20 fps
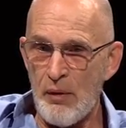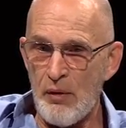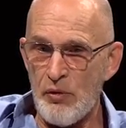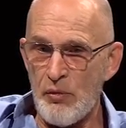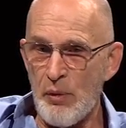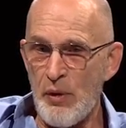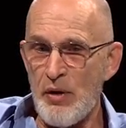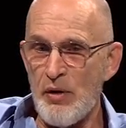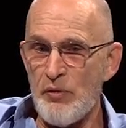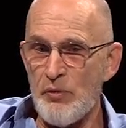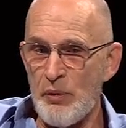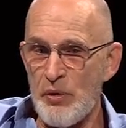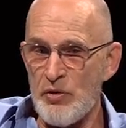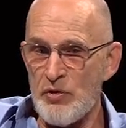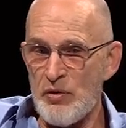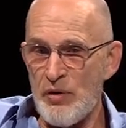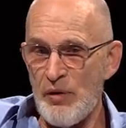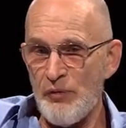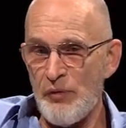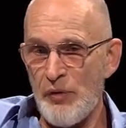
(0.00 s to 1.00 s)
23 is
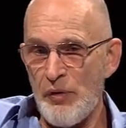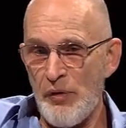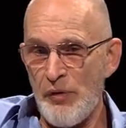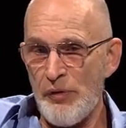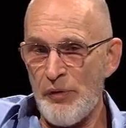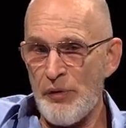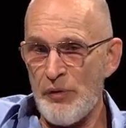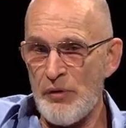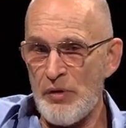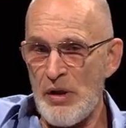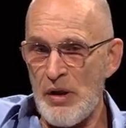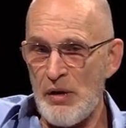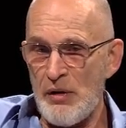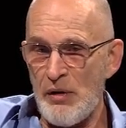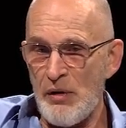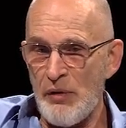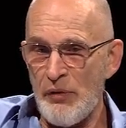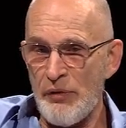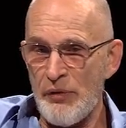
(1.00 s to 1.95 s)
different than 13, though.